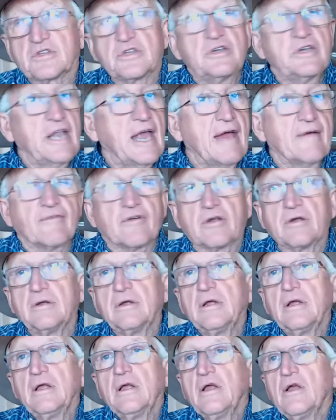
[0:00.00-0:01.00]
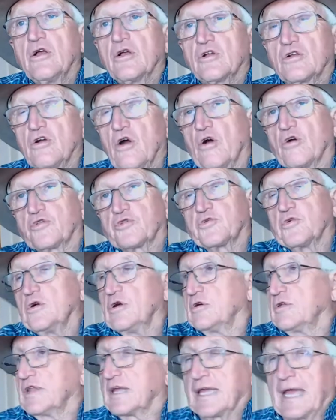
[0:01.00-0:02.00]
Never go through
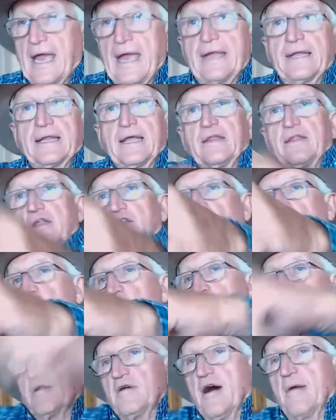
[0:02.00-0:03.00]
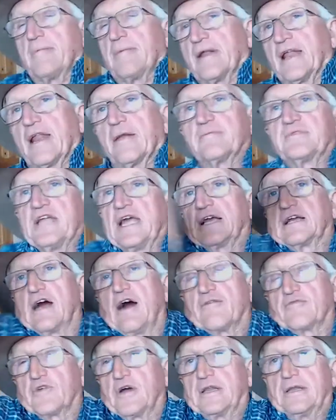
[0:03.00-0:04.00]
the gate and then open up and let them take
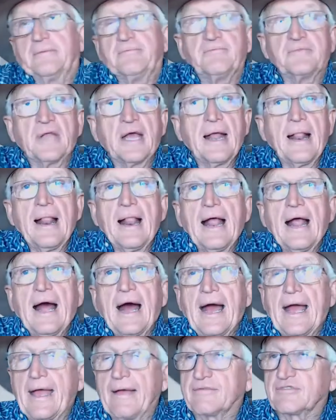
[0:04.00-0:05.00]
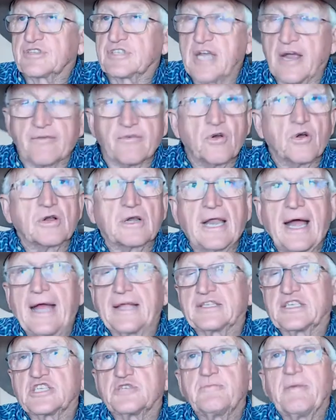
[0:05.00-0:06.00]
off running. I have several clients
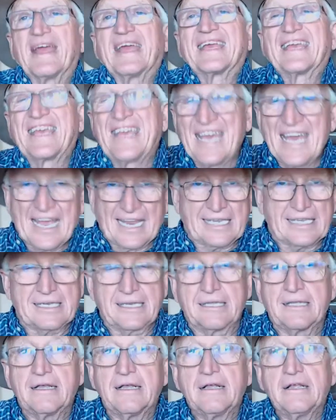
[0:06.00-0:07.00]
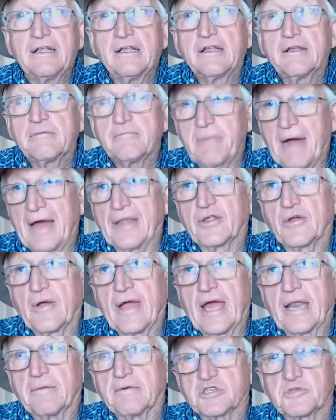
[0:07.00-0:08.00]
that's been kicked by their
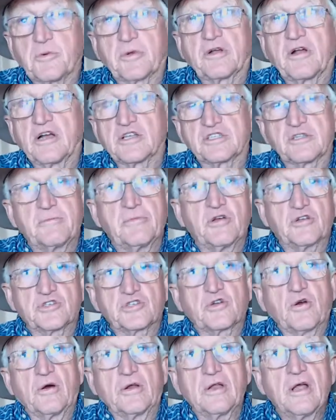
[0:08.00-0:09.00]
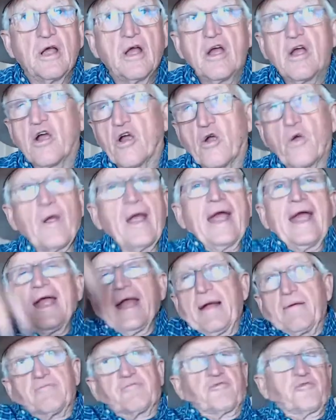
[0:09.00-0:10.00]
animals because the mules are going, Hooray,
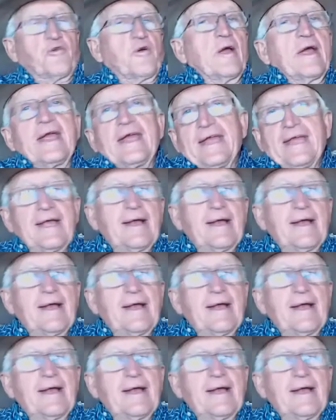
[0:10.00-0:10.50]
I'm free.